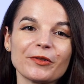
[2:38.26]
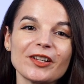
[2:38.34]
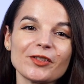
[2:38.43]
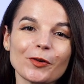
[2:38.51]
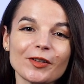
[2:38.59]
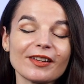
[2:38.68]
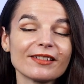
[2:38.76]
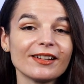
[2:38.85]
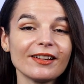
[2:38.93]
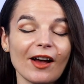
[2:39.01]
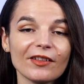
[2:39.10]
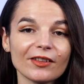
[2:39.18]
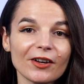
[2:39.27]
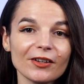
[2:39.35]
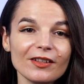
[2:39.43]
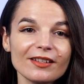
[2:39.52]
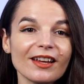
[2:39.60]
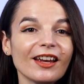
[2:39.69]
resources and
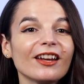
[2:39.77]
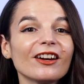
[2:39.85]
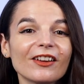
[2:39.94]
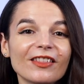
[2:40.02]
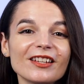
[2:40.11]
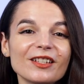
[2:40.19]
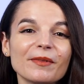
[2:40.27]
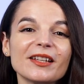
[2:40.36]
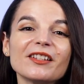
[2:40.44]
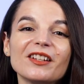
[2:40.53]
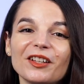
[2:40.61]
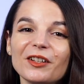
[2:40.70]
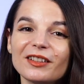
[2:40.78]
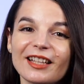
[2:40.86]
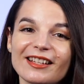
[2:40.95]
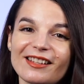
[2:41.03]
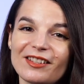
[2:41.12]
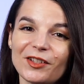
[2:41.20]
downloads, here are this month's new
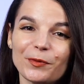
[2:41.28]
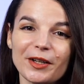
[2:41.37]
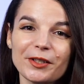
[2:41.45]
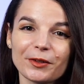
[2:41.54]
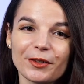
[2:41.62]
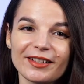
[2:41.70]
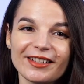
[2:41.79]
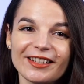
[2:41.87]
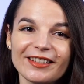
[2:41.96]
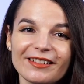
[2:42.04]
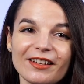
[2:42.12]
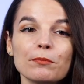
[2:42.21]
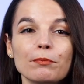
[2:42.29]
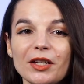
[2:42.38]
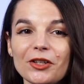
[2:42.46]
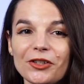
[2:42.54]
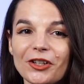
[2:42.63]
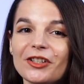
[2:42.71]
lessons and resources.
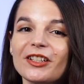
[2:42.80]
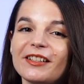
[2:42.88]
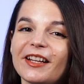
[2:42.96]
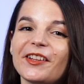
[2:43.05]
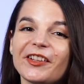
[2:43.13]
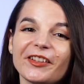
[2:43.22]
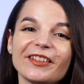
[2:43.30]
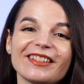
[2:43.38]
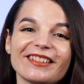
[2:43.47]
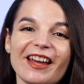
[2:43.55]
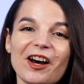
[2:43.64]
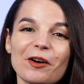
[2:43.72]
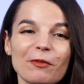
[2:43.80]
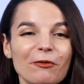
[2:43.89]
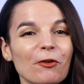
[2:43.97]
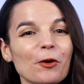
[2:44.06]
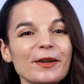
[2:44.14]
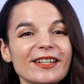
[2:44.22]
Be sure to download these now
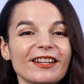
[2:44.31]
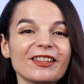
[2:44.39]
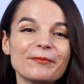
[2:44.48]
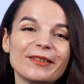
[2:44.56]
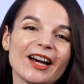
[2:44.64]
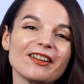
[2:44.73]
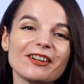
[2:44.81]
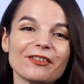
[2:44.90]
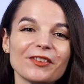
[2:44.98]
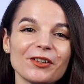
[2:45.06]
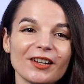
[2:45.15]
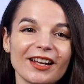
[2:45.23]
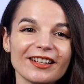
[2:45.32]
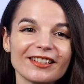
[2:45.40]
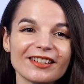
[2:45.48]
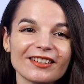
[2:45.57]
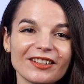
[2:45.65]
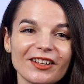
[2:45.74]
before we take them down in a few
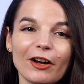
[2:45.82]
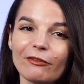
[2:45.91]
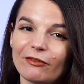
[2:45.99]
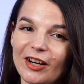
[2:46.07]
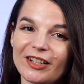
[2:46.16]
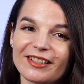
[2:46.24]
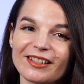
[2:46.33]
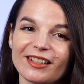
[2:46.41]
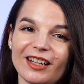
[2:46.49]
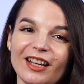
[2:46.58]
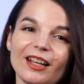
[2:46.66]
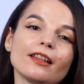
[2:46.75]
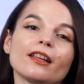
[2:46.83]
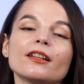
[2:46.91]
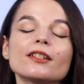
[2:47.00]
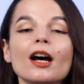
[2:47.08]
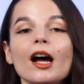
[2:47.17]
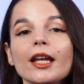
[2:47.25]
days. First, the
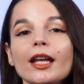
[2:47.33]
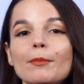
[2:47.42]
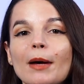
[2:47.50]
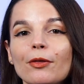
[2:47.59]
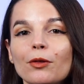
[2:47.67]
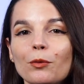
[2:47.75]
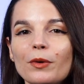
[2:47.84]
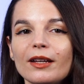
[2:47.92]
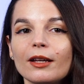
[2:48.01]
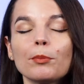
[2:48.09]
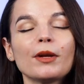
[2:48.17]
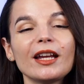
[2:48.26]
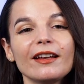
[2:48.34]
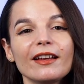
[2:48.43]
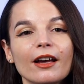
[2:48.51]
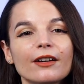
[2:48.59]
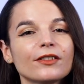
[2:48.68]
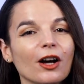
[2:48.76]
Talking About the Week
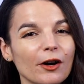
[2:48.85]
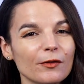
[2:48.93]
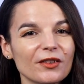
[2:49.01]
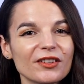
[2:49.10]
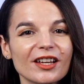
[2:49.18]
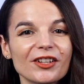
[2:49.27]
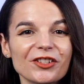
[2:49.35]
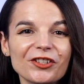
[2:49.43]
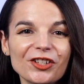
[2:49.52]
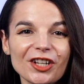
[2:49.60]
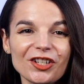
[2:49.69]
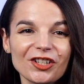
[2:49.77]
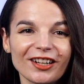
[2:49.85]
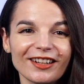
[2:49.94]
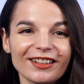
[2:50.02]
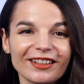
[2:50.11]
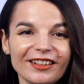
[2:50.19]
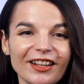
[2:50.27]
PDF Conversation Cheat
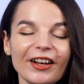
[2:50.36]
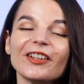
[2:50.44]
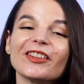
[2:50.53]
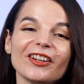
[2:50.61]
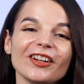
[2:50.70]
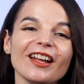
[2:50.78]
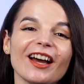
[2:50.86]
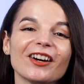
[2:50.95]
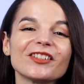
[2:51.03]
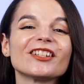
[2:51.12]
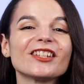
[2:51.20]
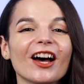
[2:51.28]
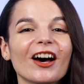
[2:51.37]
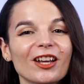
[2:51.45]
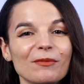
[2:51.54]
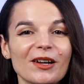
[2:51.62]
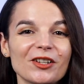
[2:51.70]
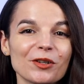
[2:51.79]
Sheet. Learn how to talk
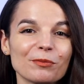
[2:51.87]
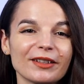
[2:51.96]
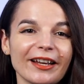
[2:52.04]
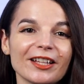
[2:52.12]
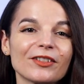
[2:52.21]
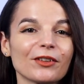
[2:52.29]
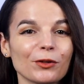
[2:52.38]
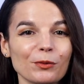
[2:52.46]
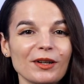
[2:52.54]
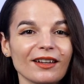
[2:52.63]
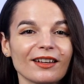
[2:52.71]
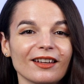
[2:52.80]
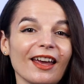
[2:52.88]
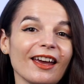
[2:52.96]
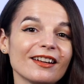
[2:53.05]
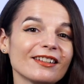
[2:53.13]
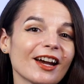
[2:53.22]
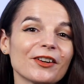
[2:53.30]
about your plans for the week
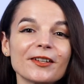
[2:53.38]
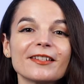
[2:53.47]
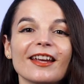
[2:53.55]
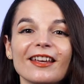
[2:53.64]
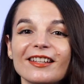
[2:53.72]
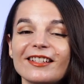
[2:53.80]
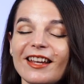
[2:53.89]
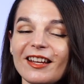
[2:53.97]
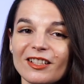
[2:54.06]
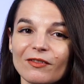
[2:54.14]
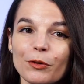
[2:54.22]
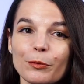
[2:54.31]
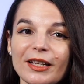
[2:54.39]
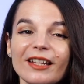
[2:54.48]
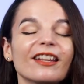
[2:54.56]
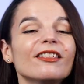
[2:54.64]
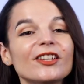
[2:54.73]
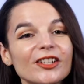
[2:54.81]
and how to say the days of the
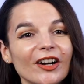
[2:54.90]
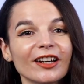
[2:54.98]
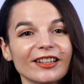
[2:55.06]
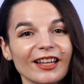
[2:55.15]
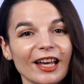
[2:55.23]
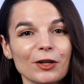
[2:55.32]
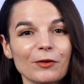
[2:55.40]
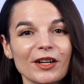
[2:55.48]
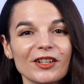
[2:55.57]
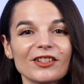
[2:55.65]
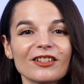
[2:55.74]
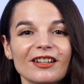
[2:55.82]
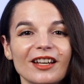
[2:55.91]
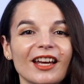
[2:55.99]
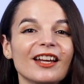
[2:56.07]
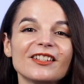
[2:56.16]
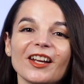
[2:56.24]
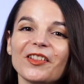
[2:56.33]
week in the target language.
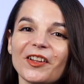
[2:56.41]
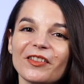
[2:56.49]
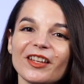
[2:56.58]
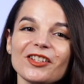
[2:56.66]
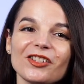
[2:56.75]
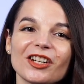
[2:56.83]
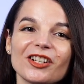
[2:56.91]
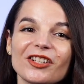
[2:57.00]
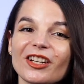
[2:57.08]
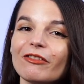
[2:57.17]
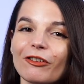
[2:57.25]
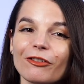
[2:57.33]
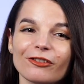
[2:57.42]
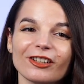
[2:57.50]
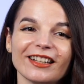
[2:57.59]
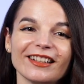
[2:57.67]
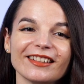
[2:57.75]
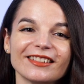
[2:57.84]
Download this cheat sheet for
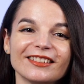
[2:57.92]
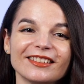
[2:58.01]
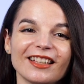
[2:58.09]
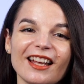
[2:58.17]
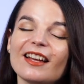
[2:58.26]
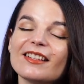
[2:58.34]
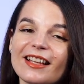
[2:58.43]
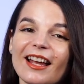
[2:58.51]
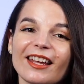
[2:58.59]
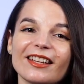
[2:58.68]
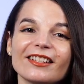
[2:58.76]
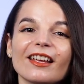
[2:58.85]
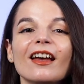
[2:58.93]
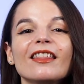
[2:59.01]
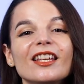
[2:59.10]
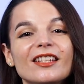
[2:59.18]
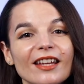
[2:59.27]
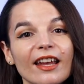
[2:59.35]
free. Second,
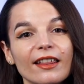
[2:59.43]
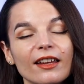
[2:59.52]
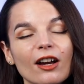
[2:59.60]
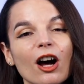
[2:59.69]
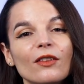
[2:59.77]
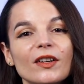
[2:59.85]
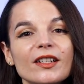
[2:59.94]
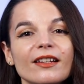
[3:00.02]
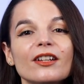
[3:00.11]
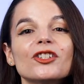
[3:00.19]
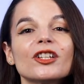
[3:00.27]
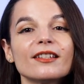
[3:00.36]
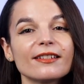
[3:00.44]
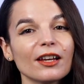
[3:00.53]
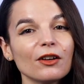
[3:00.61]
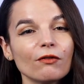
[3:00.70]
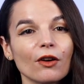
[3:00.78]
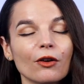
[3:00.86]
the Daily Conversations
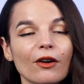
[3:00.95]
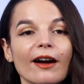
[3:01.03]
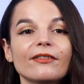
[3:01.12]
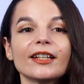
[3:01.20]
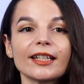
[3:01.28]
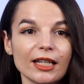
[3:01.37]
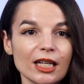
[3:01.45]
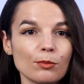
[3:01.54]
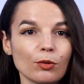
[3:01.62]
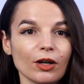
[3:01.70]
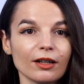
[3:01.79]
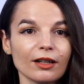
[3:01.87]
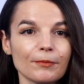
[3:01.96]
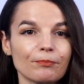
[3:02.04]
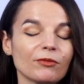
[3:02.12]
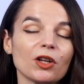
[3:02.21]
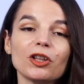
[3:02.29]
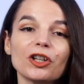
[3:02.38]
Infographic eBook.
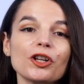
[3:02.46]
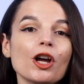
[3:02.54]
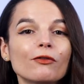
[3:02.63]
You'll learn